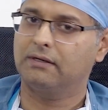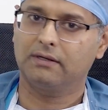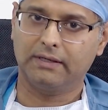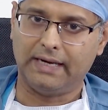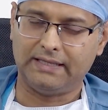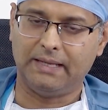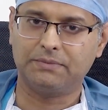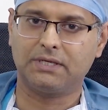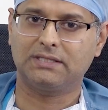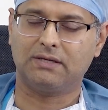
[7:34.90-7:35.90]
get
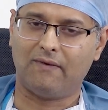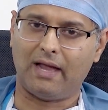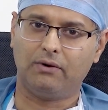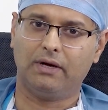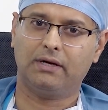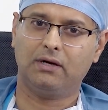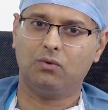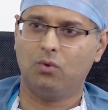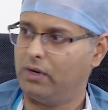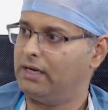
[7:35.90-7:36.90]
themselves evaluated,
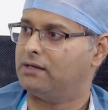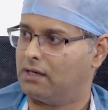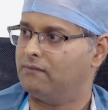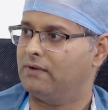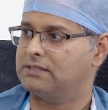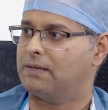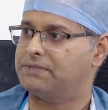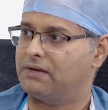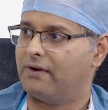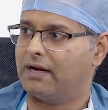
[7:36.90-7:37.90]
who in turn will
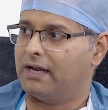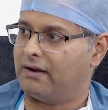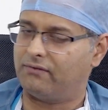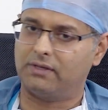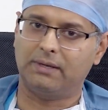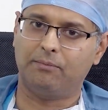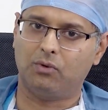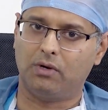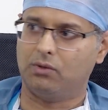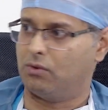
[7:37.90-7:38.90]
subsequently refer them to
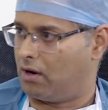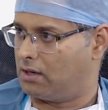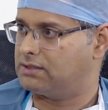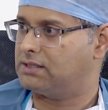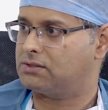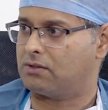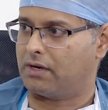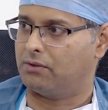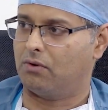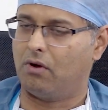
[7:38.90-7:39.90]
a urologist or a
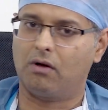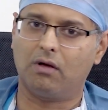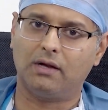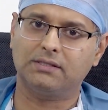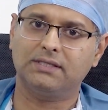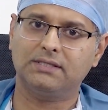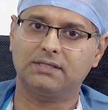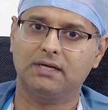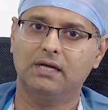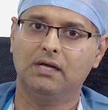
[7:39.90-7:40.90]

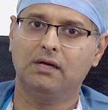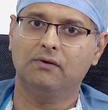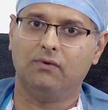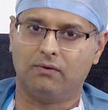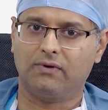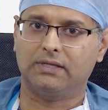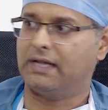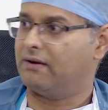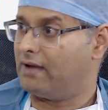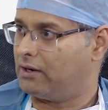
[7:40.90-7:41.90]
uro-oncologist for further
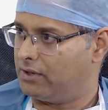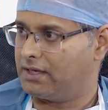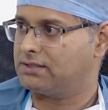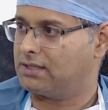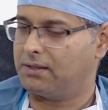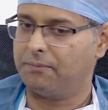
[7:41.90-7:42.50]
evaluation.